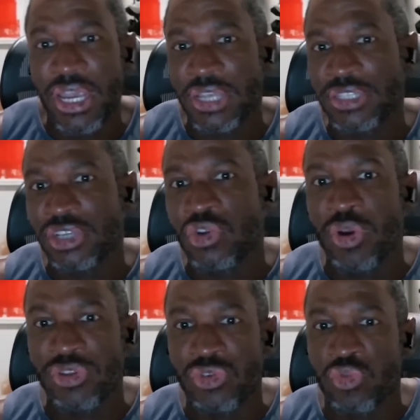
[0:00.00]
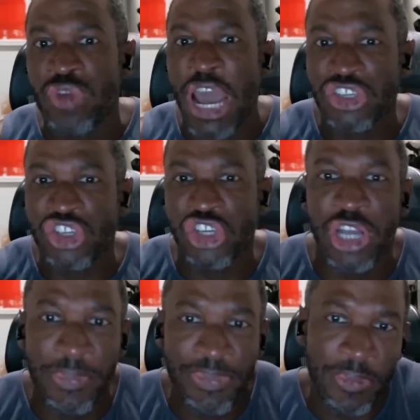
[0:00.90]
is he going to ratchet
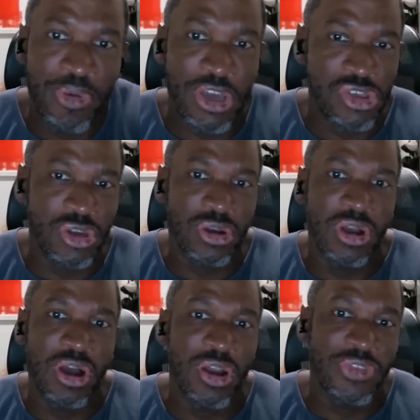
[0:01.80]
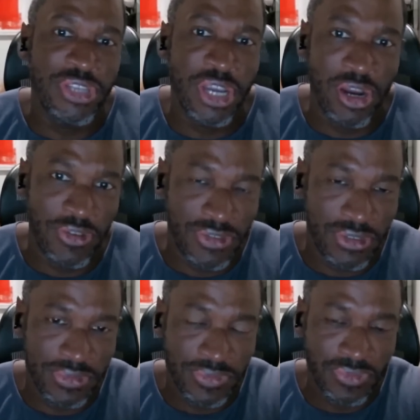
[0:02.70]
up the pressure on the
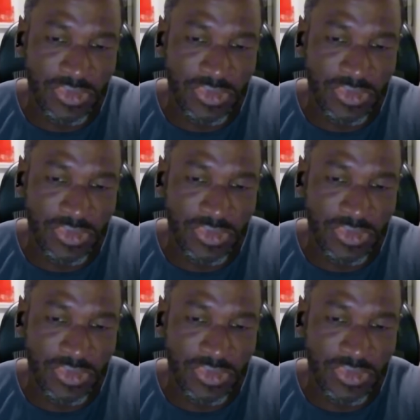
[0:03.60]
tariffs